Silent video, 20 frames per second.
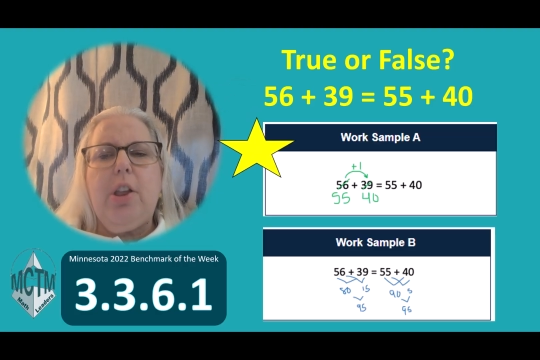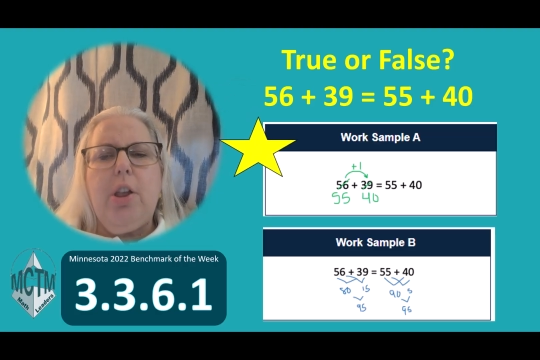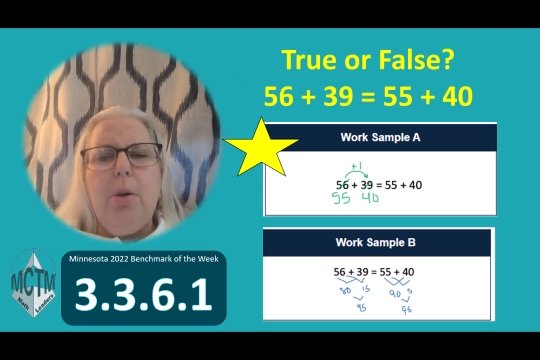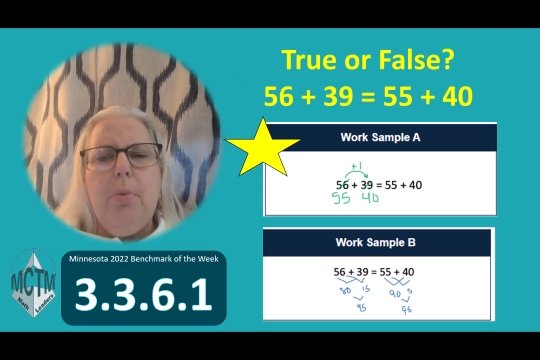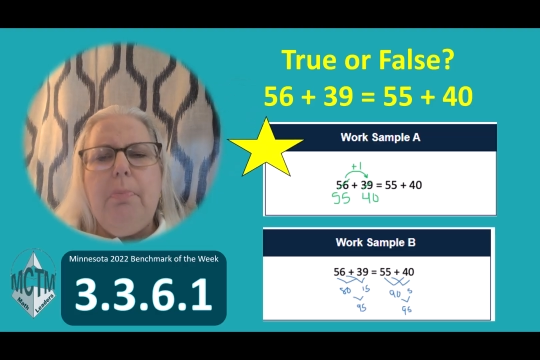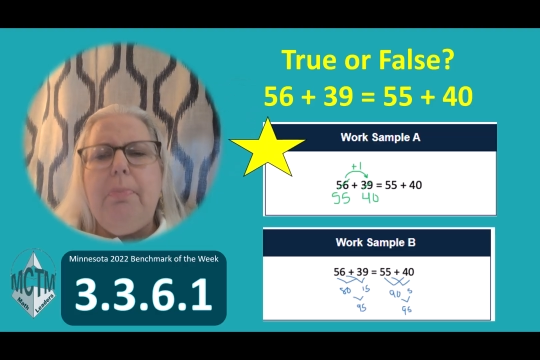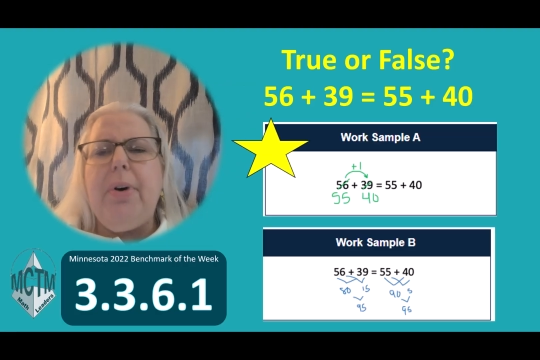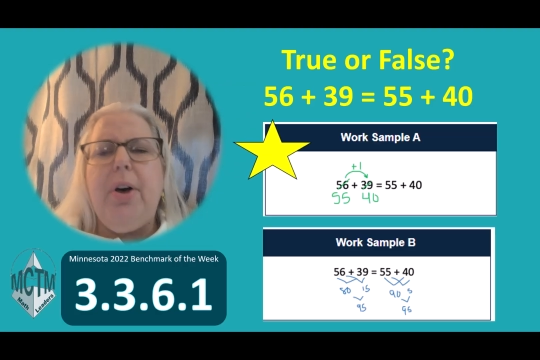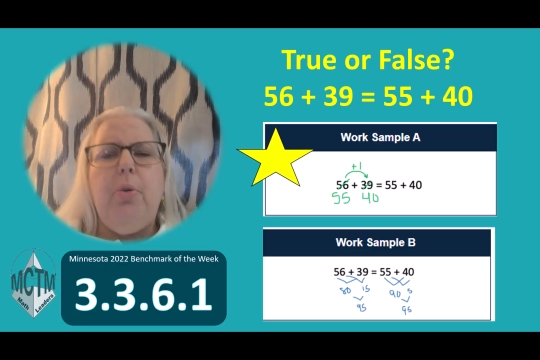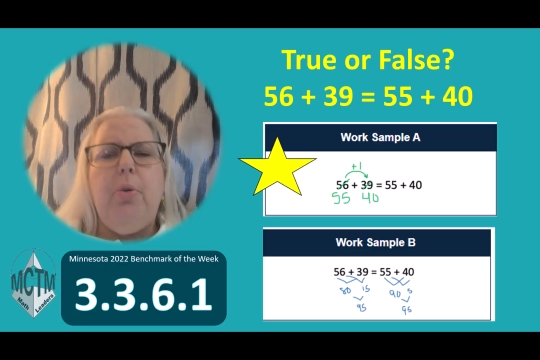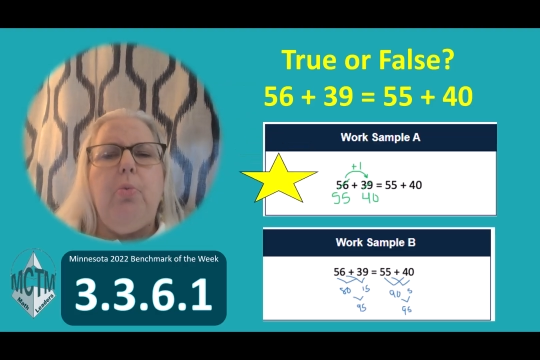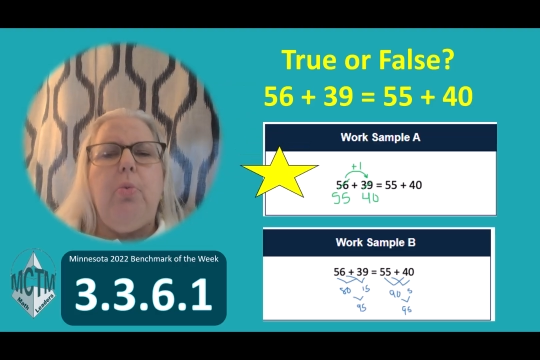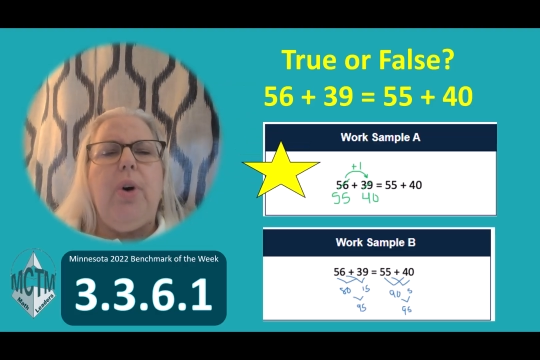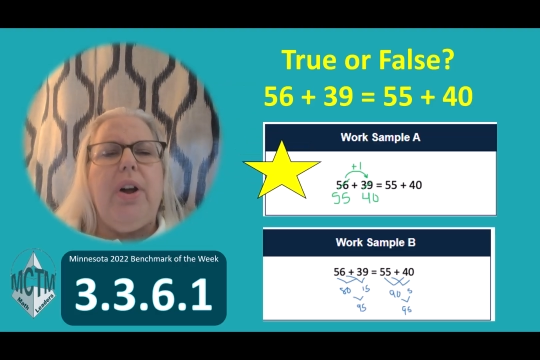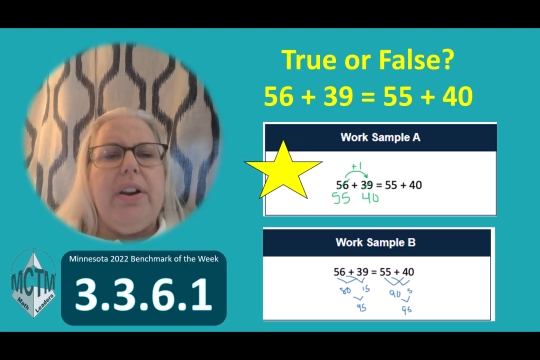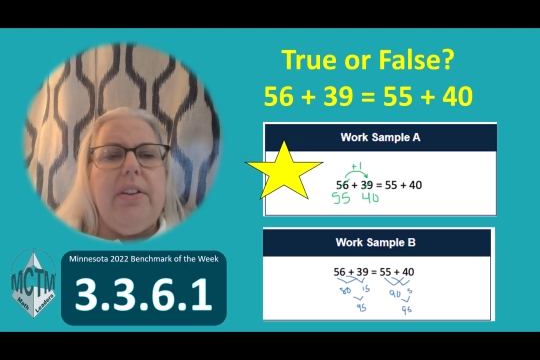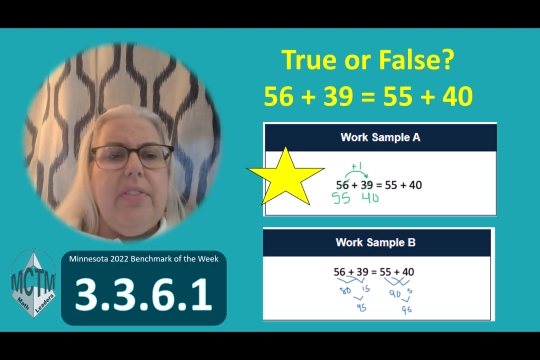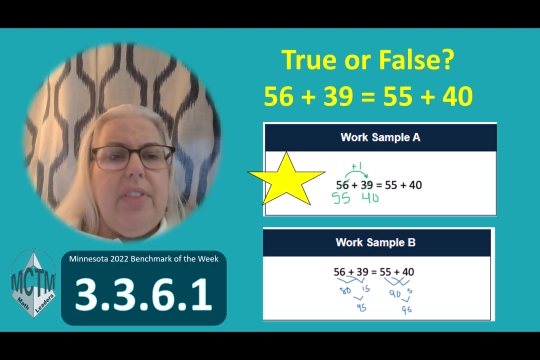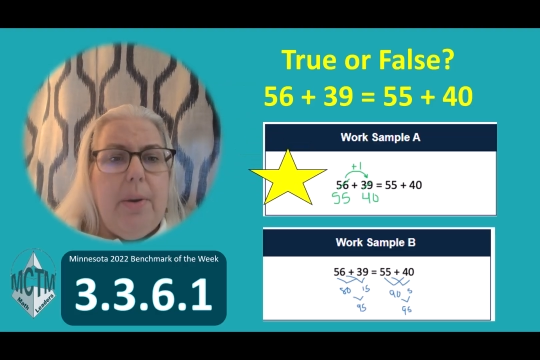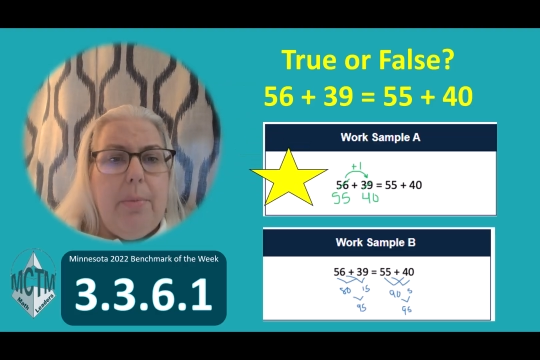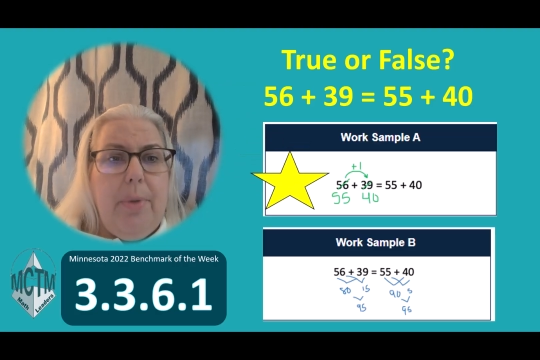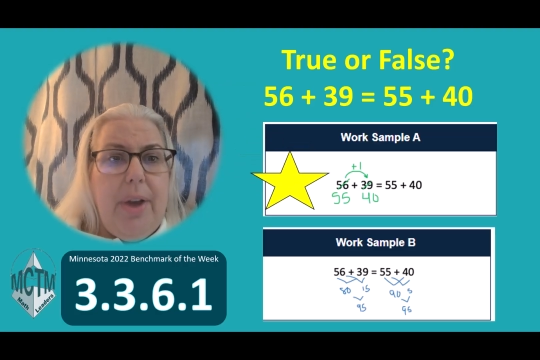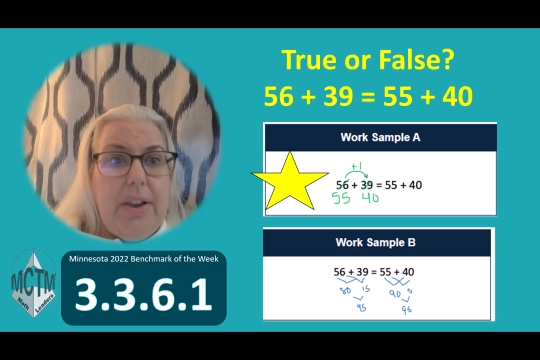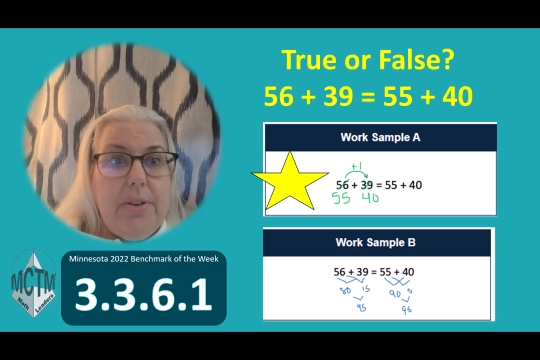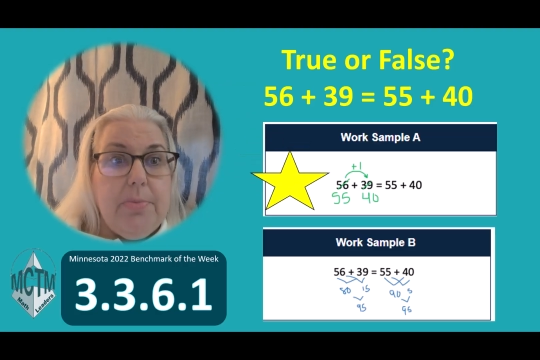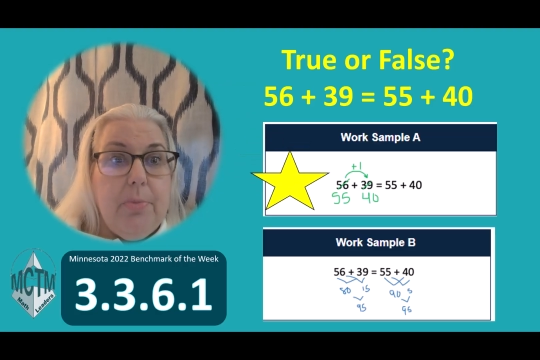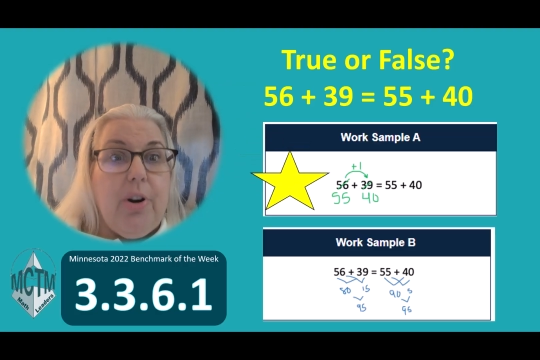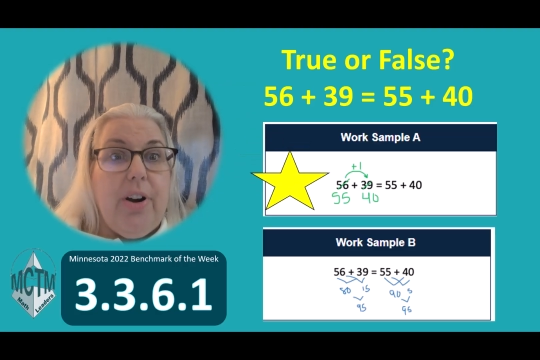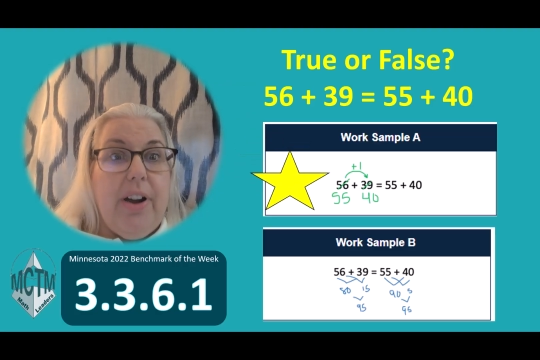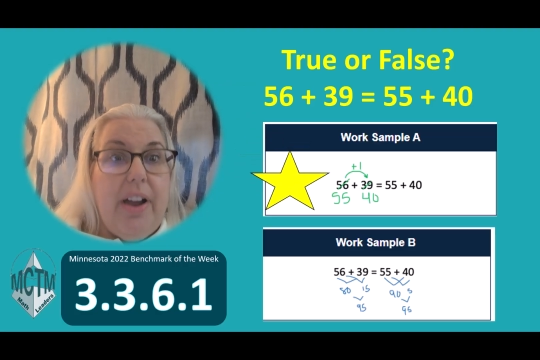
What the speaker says: but one of them has more